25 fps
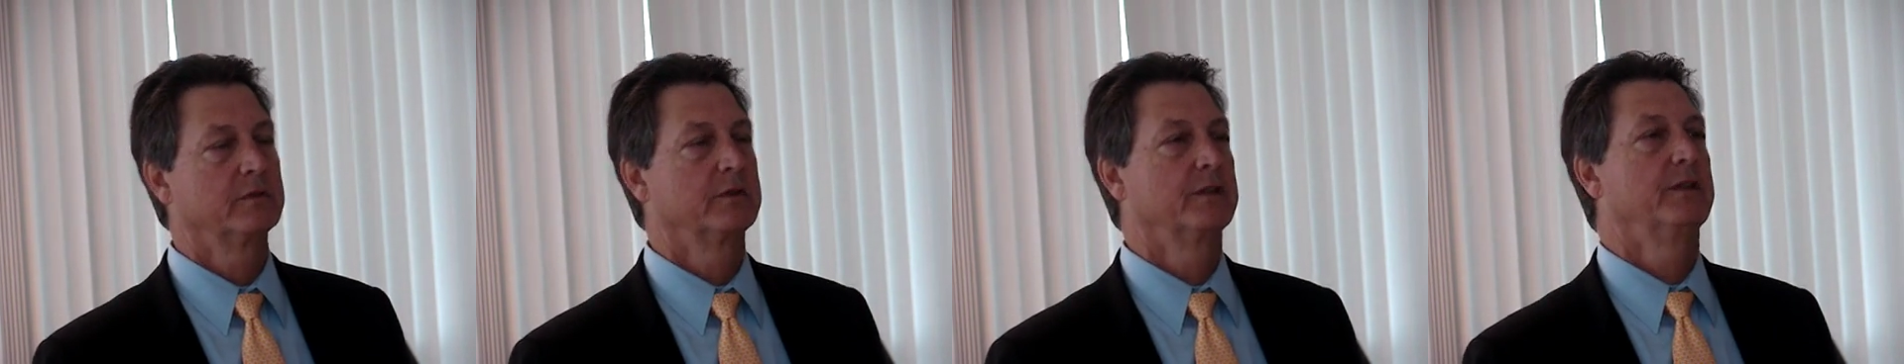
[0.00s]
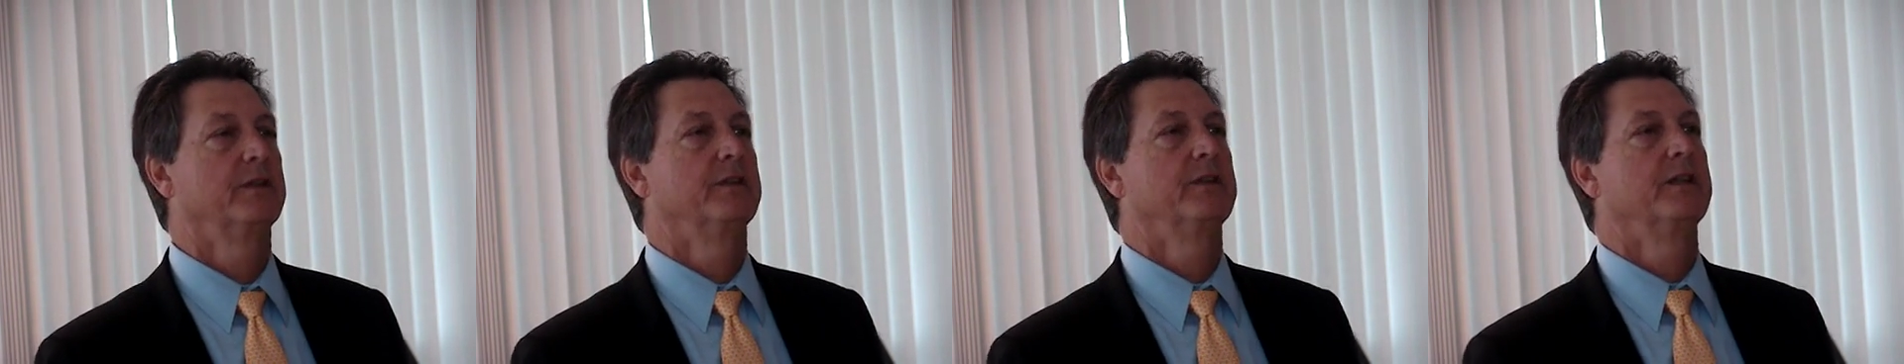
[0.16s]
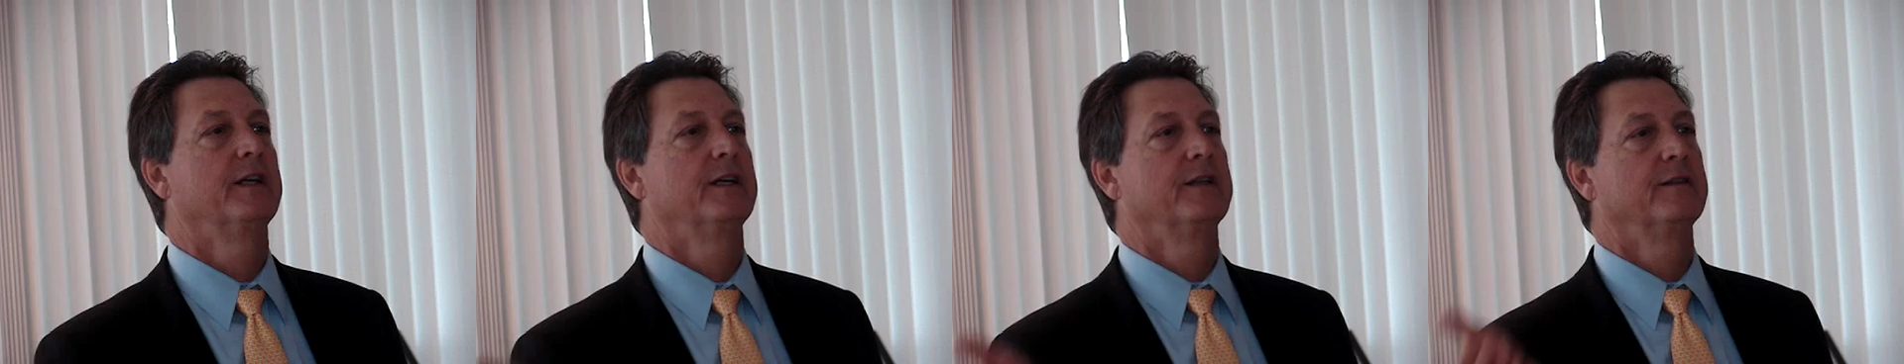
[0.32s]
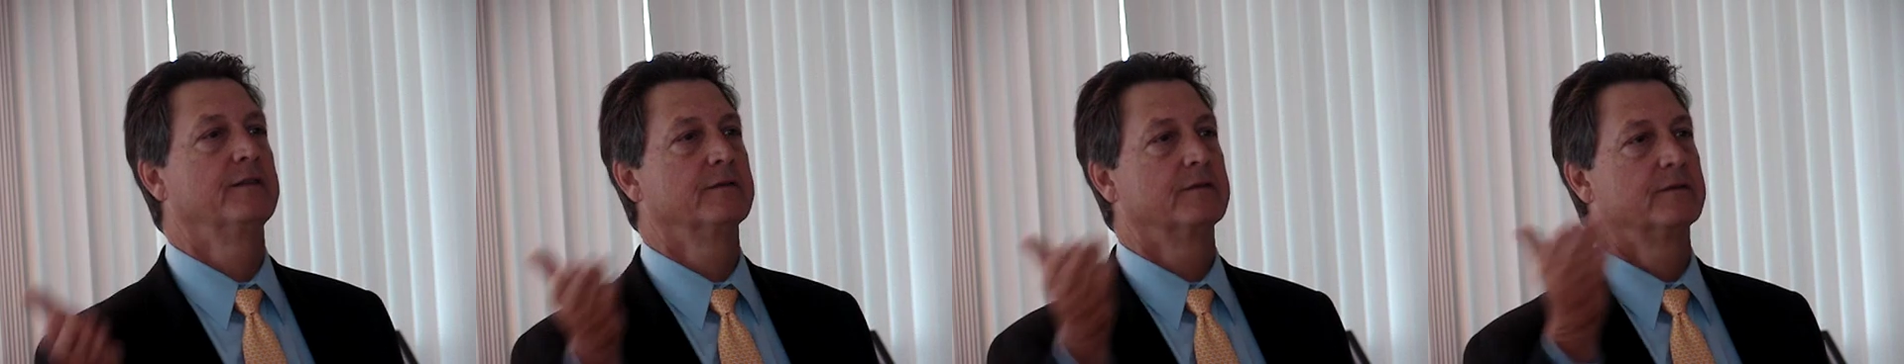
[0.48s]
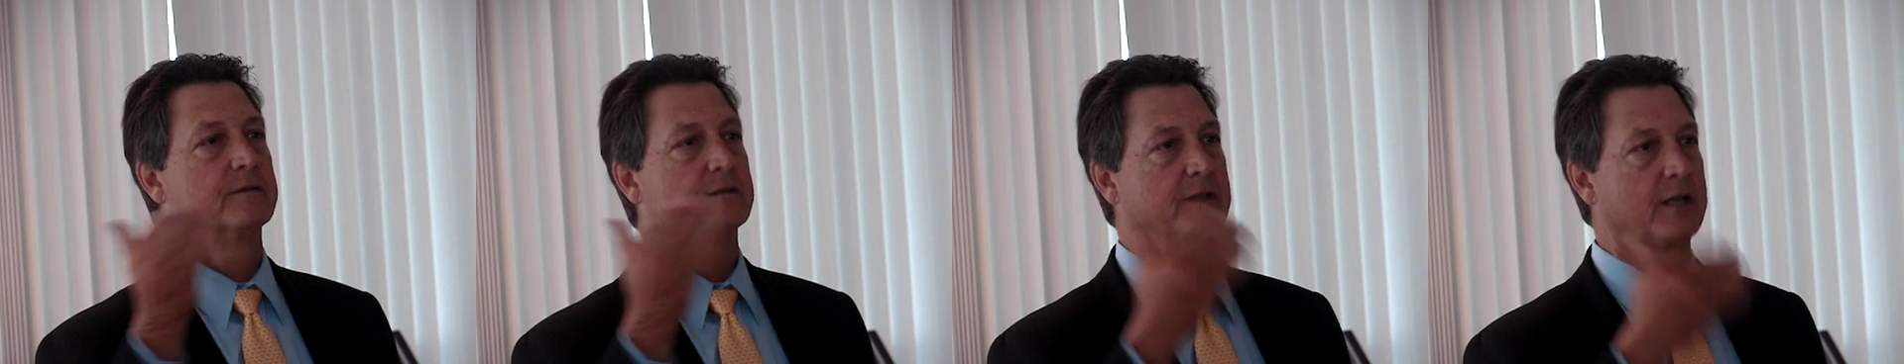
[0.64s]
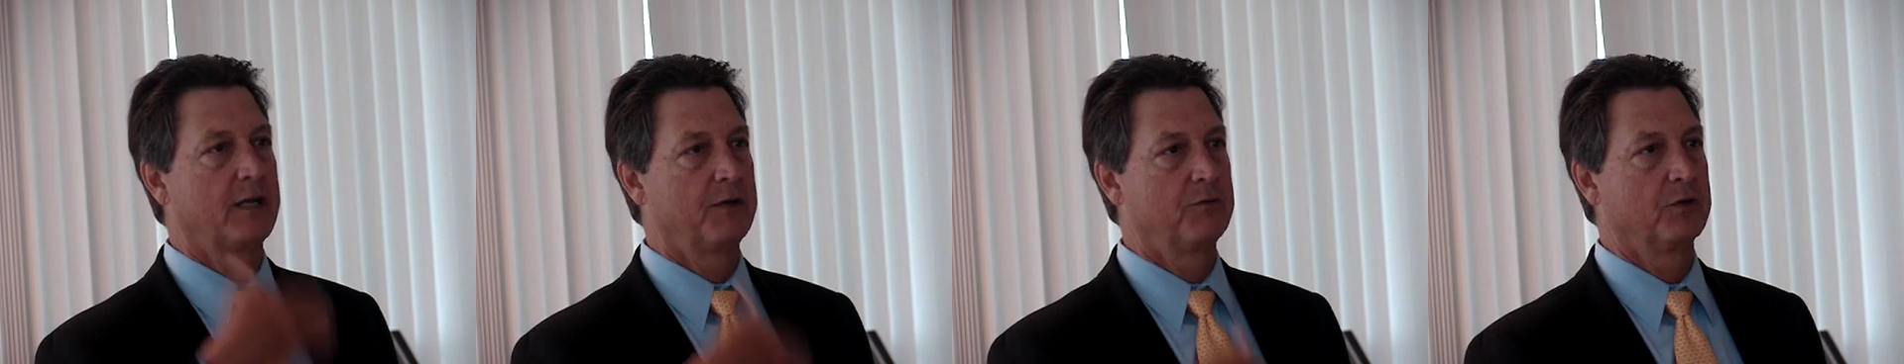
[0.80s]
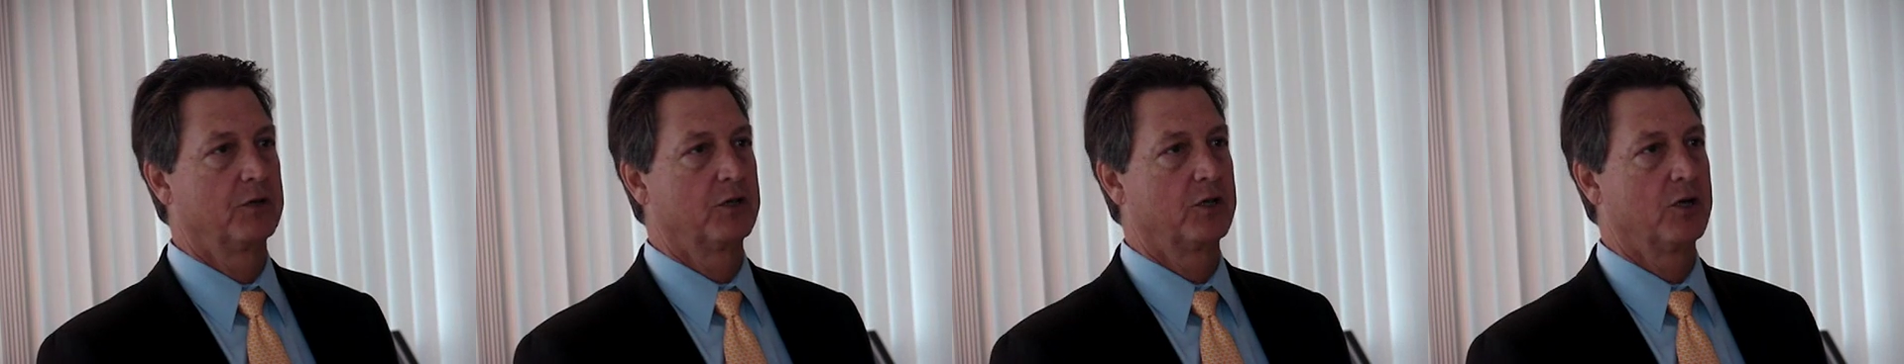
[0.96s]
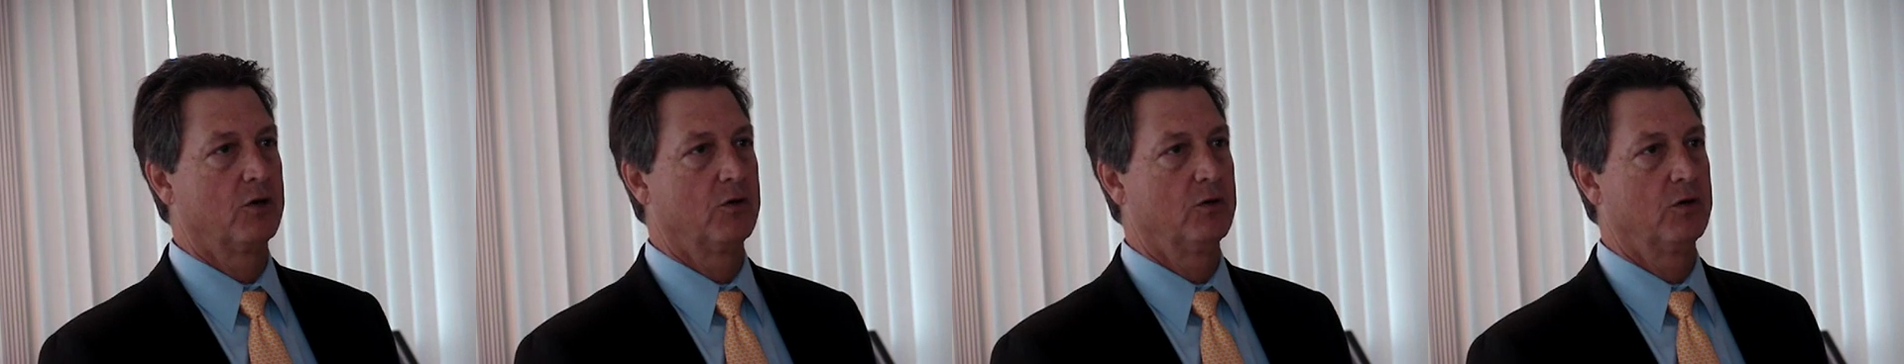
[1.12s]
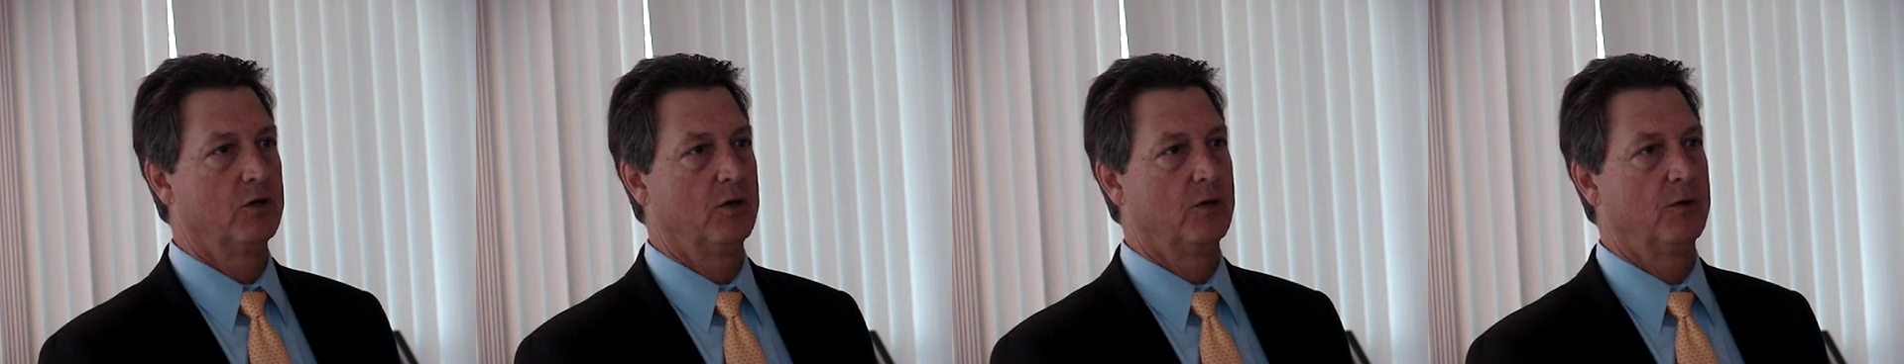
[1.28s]
and then they would
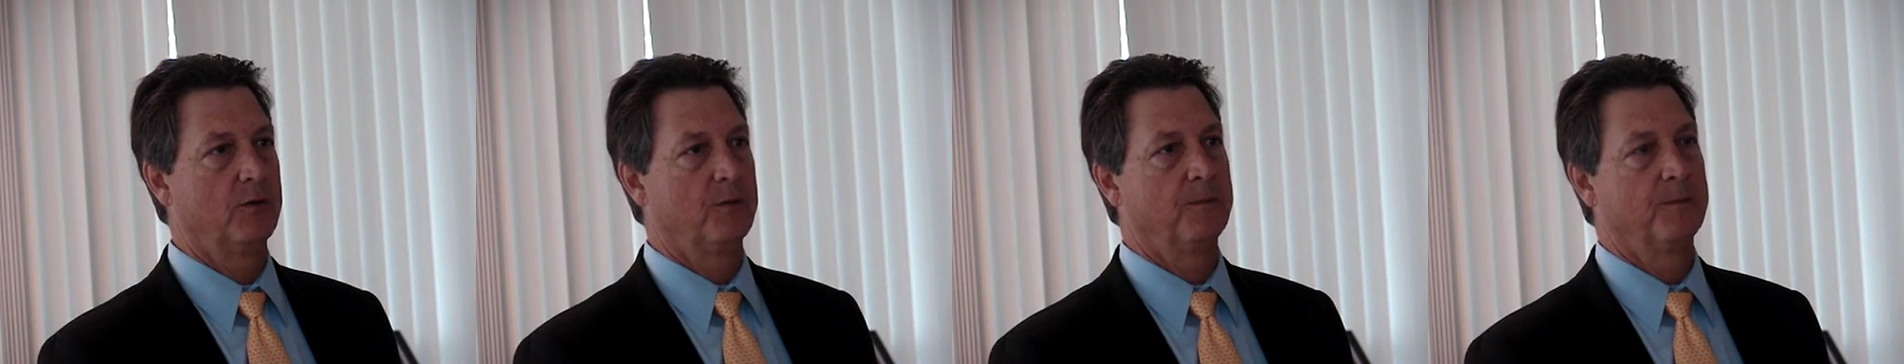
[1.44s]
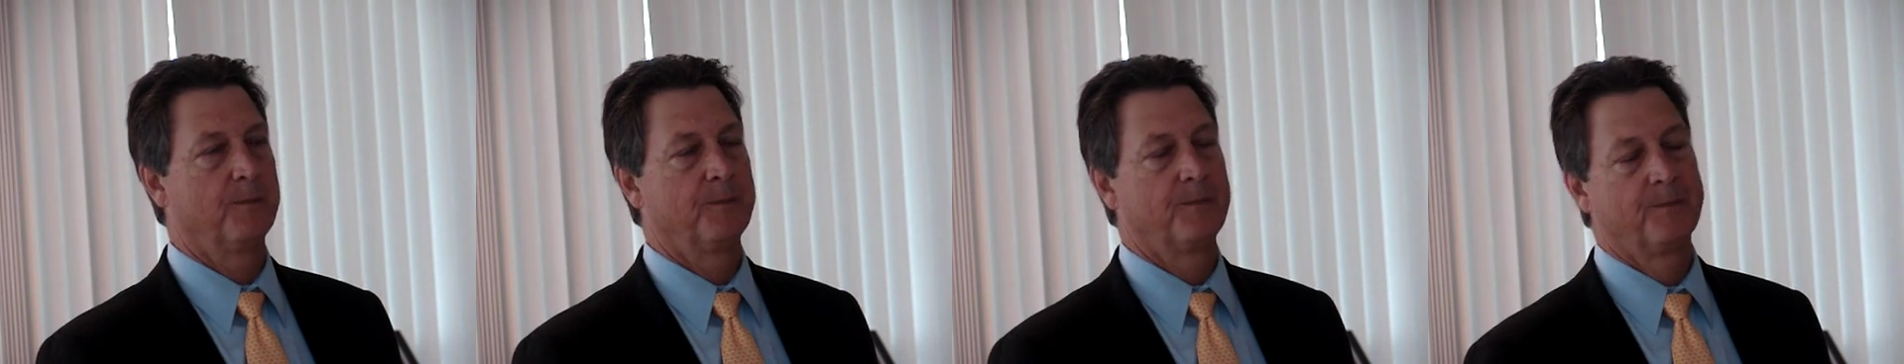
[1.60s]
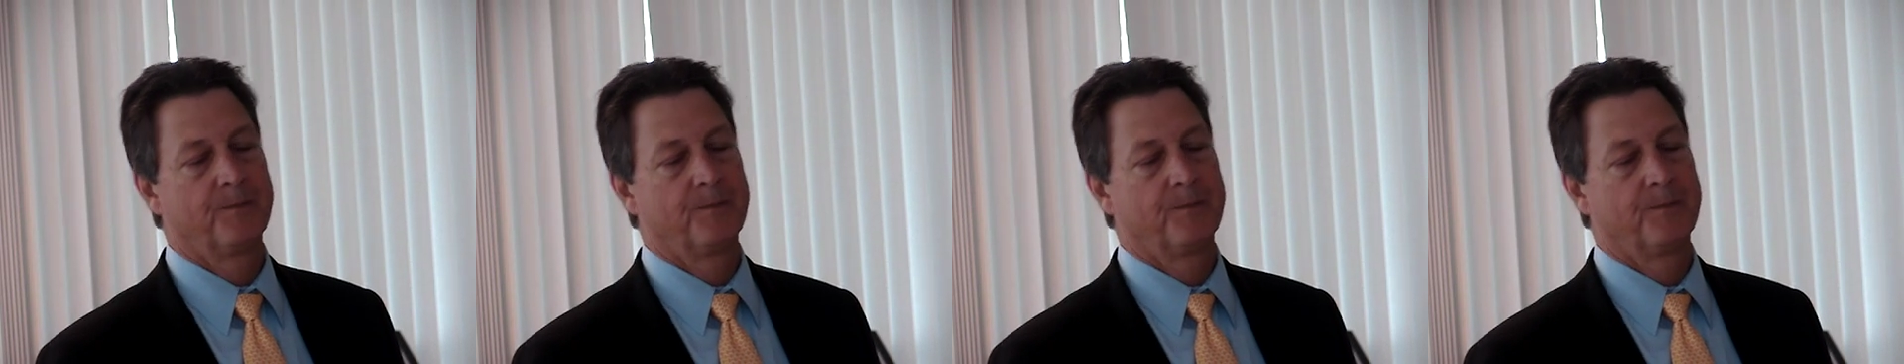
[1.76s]
go home.